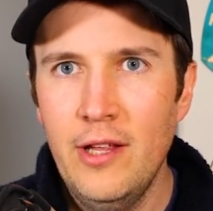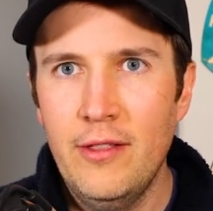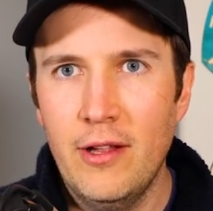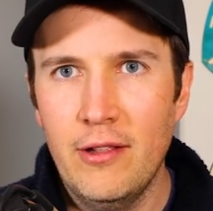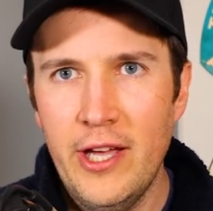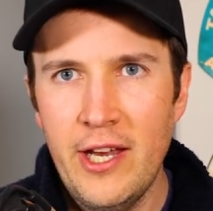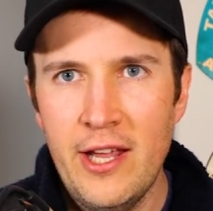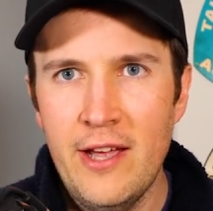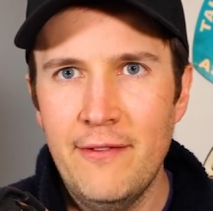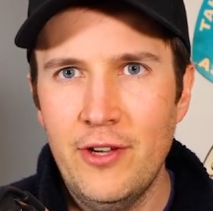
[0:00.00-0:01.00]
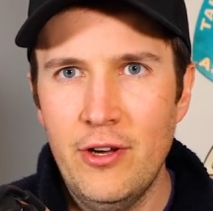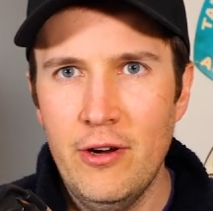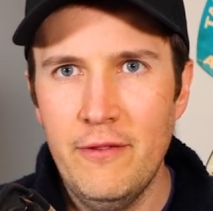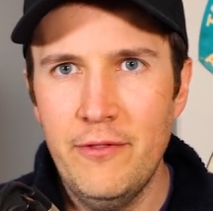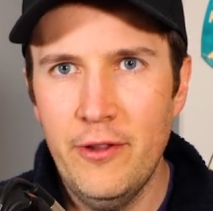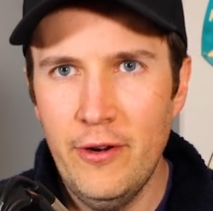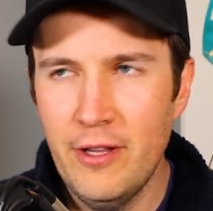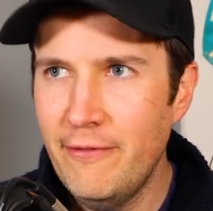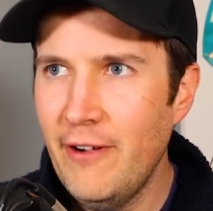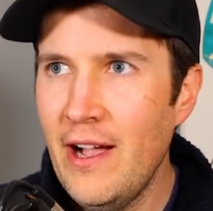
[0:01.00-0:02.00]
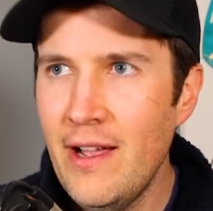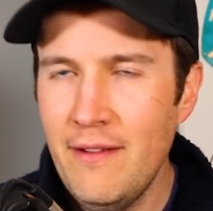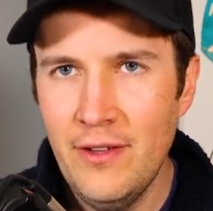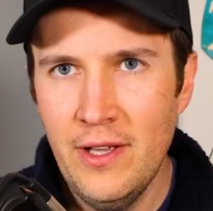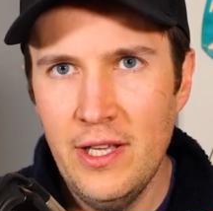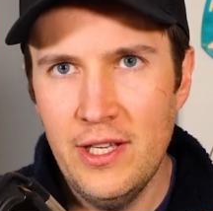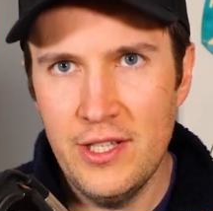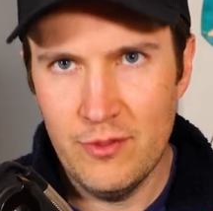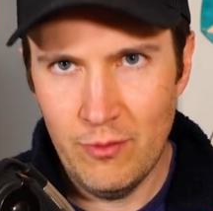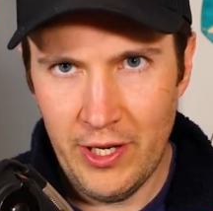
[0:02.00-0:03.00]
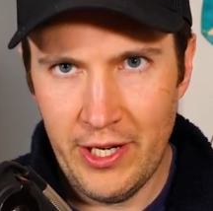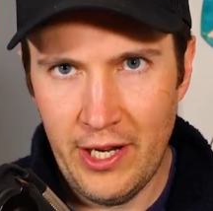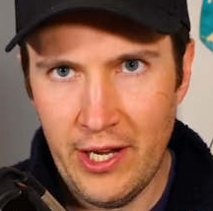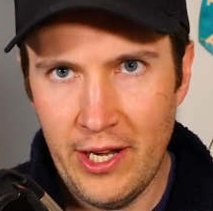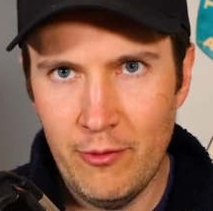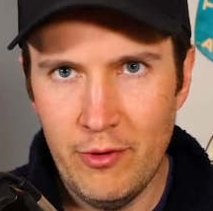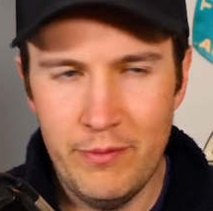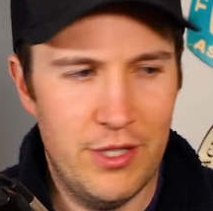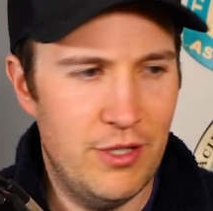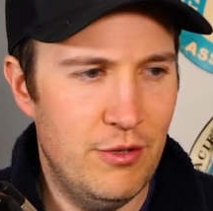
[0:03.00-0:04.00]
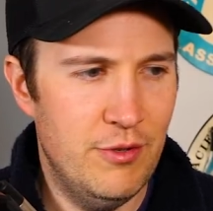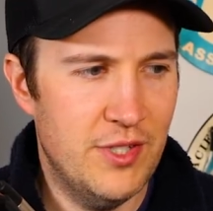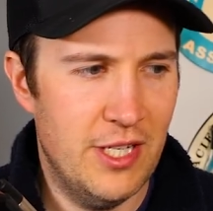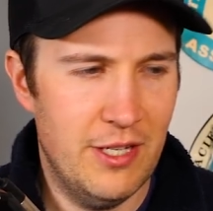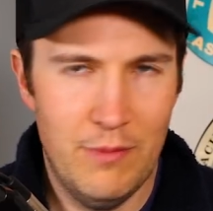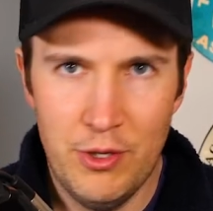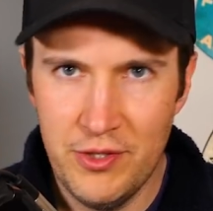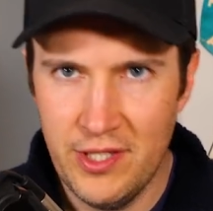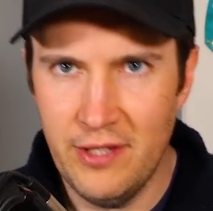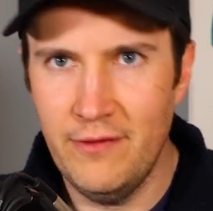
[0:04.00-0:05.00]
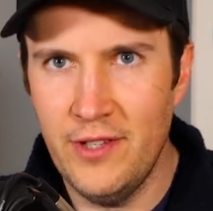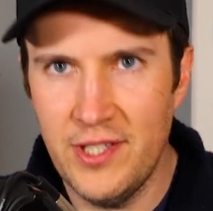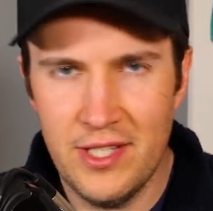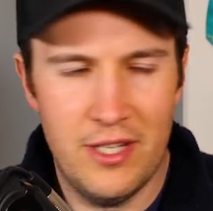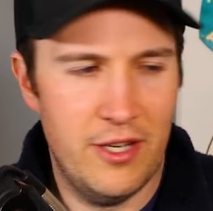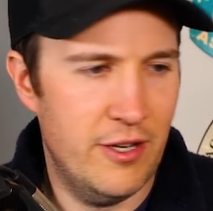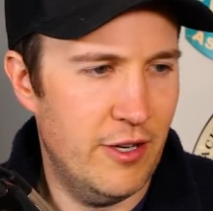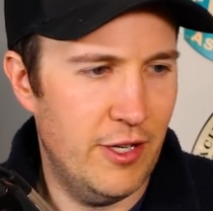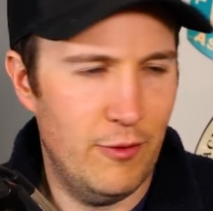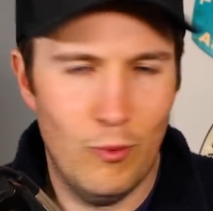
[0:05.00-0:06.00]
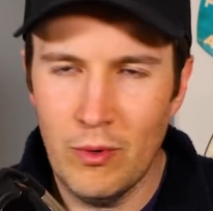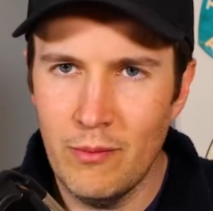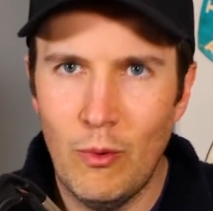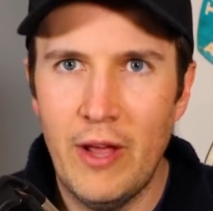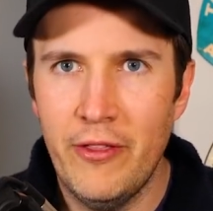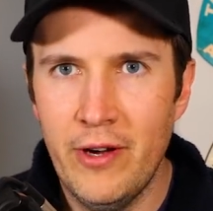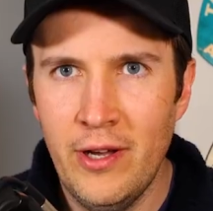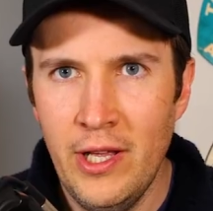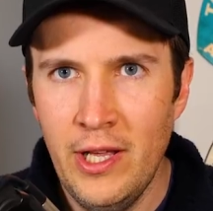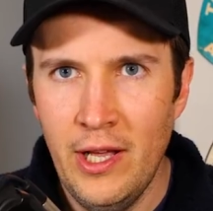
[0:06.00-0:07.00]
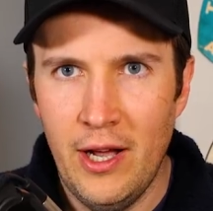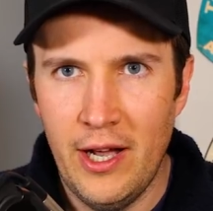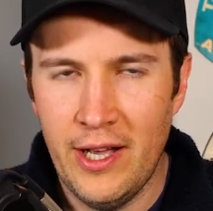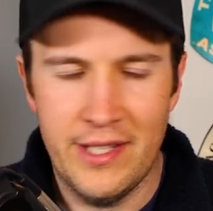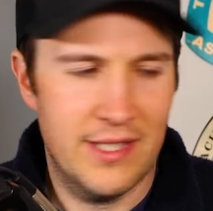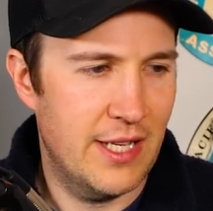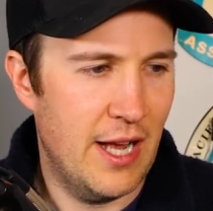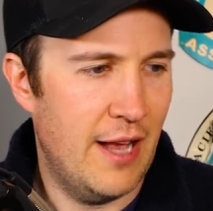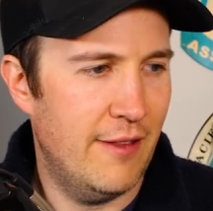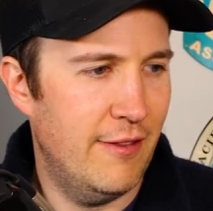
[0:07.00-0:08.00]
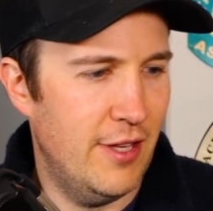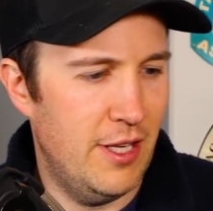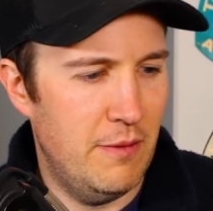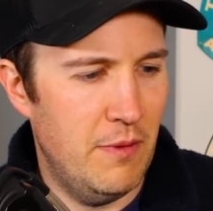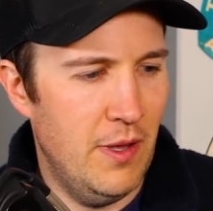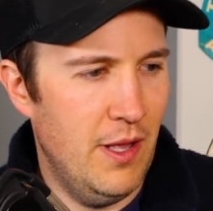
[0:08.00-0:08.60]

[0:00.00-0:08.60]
The Light AF Curve 35 is what I will be using most of this year in warm weather. It's got the